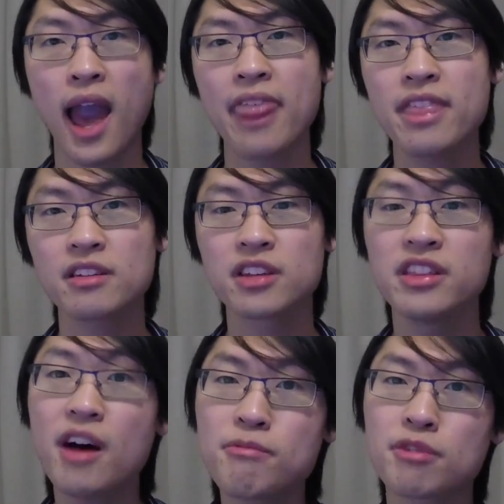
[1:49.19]
and there's a
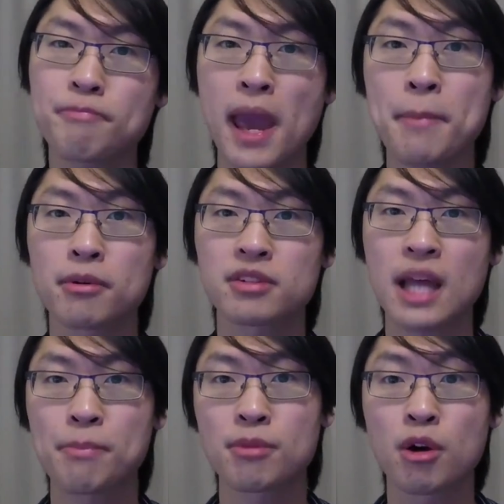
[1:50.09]
number of papers
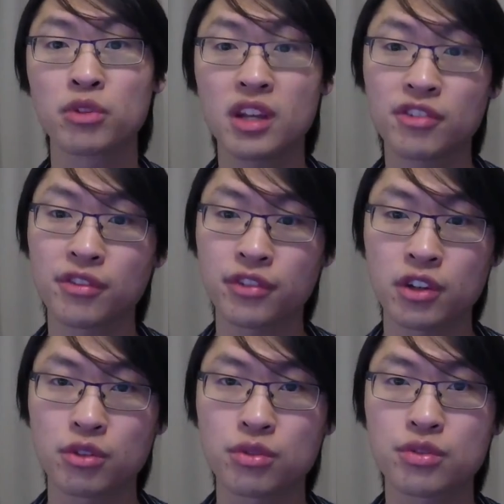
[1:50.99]
that promote different
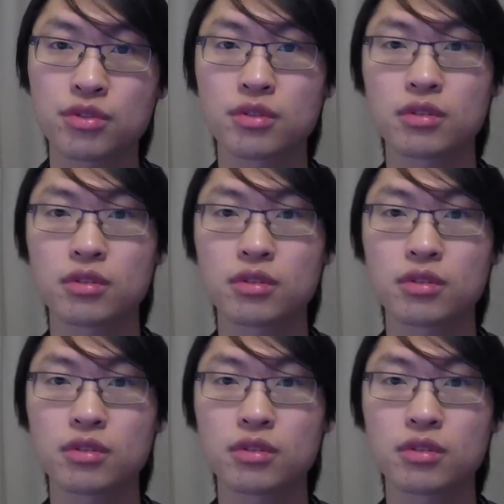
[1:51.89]
views.